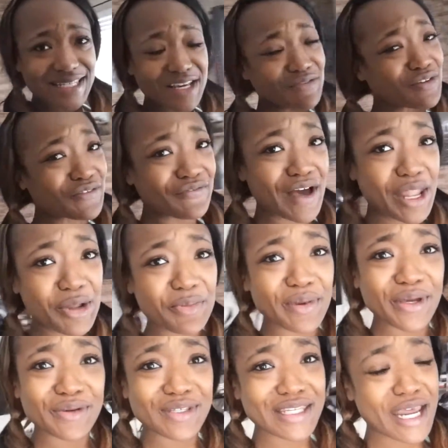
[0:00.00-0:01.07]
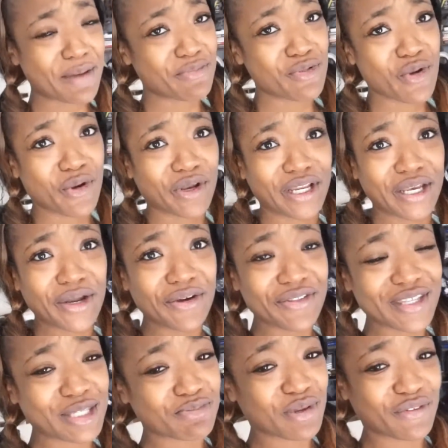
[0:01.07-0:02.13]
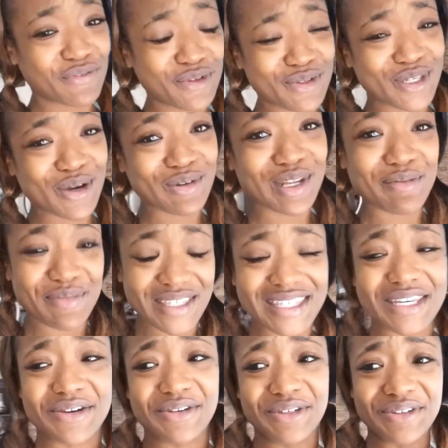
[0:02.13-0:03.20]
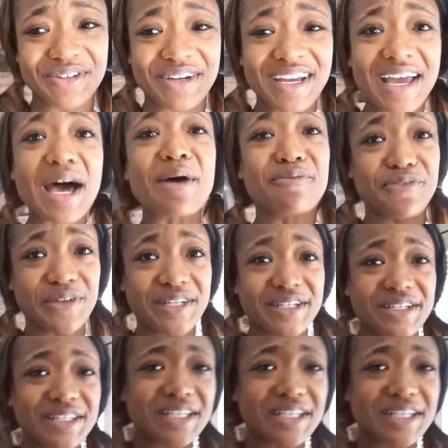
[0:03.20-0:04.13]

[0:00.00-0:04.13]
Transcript: If you follow me on Snap, you already know this, but if you don't, let me tell you. I'm feeling good.